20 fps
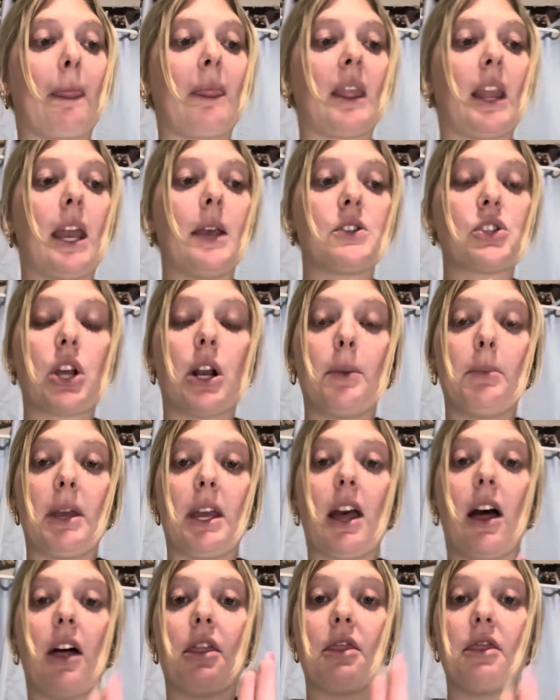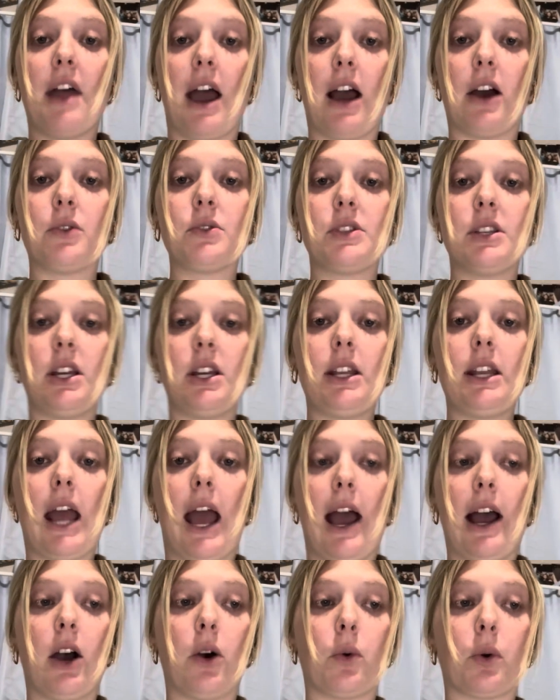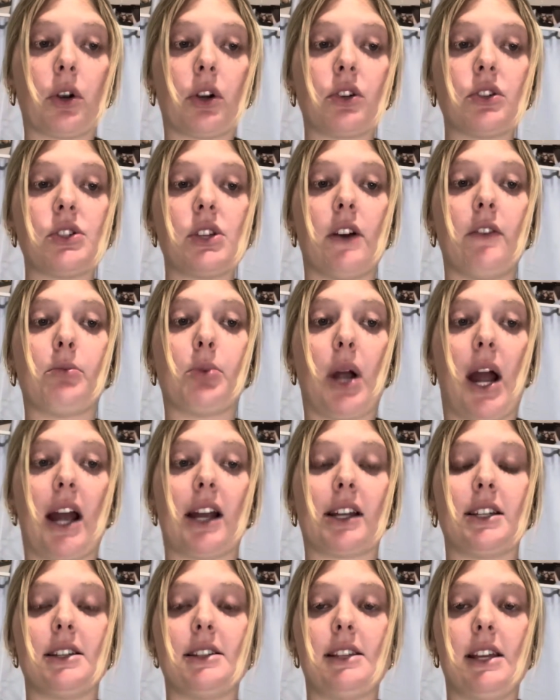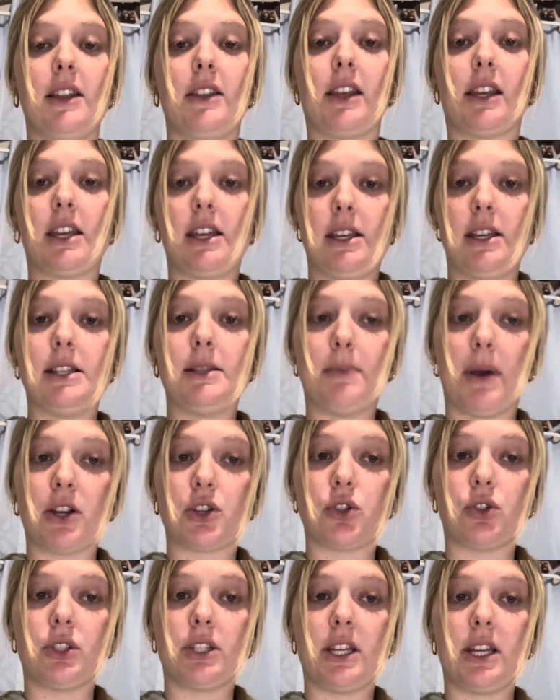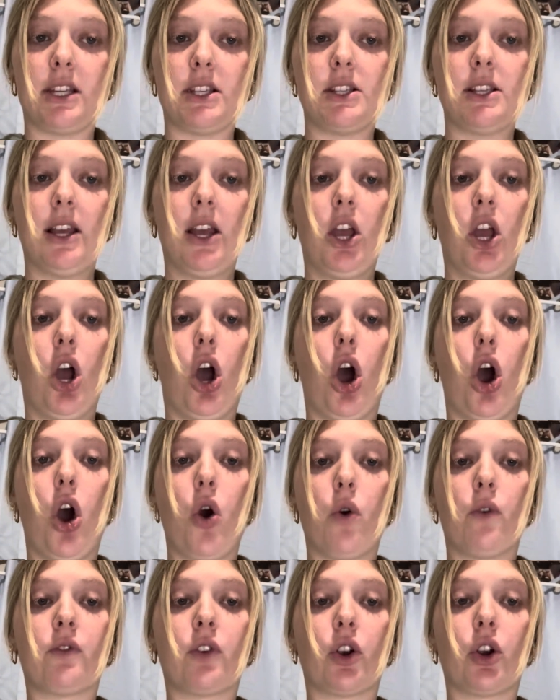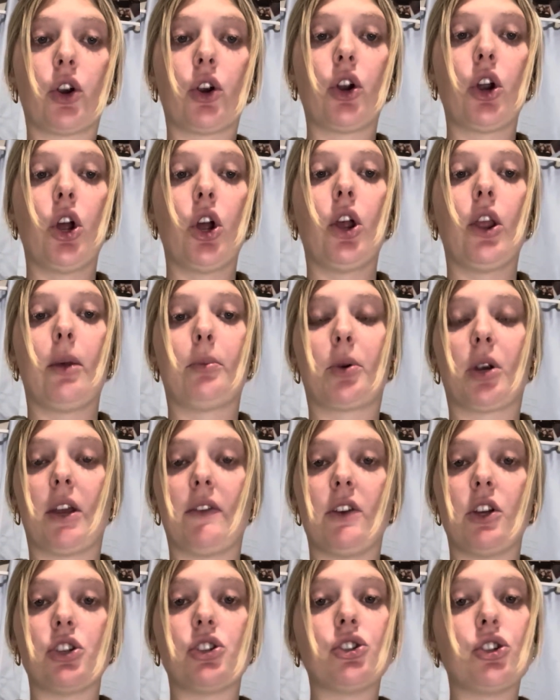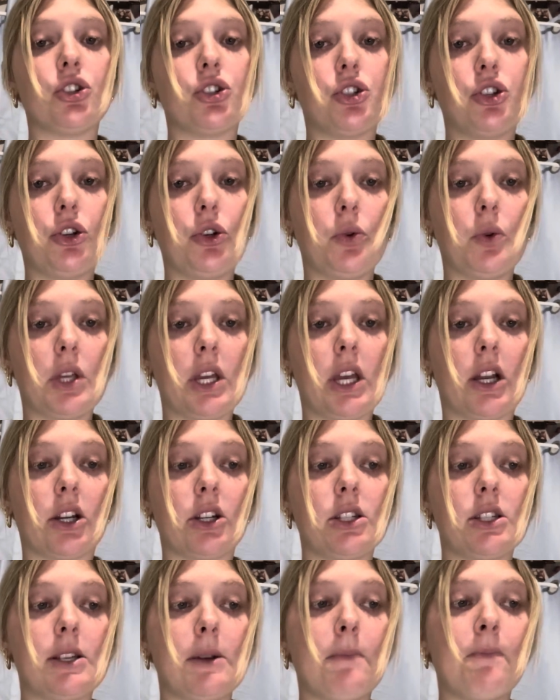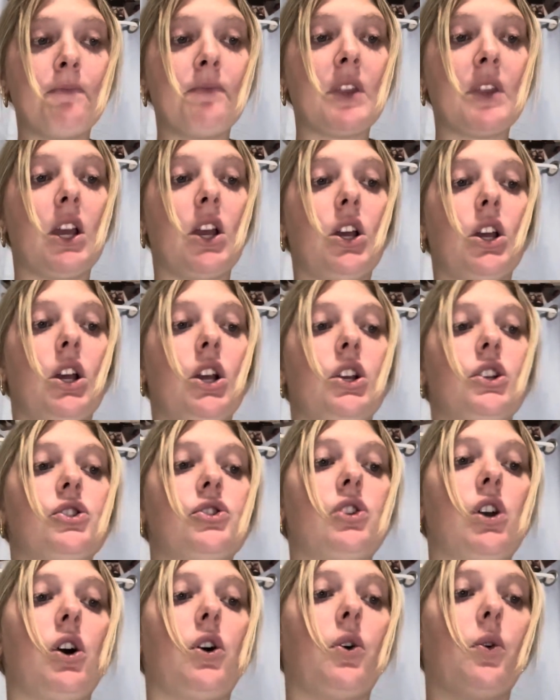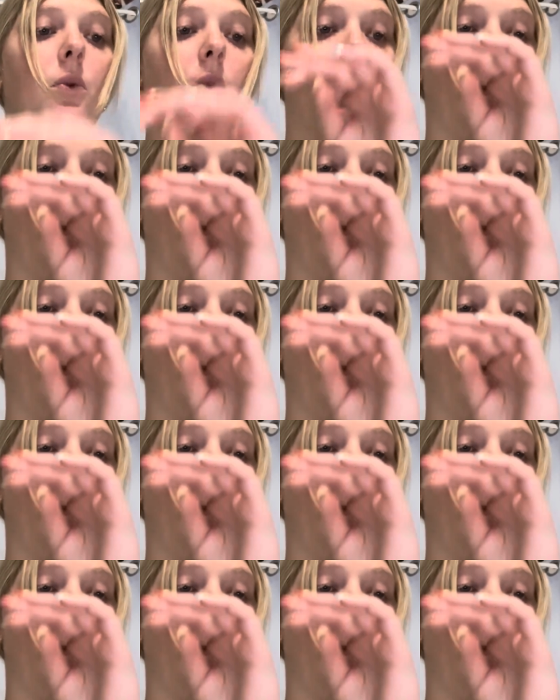it's going to be 1,000 hours of practice in the key specialties over the previous 2 years. So,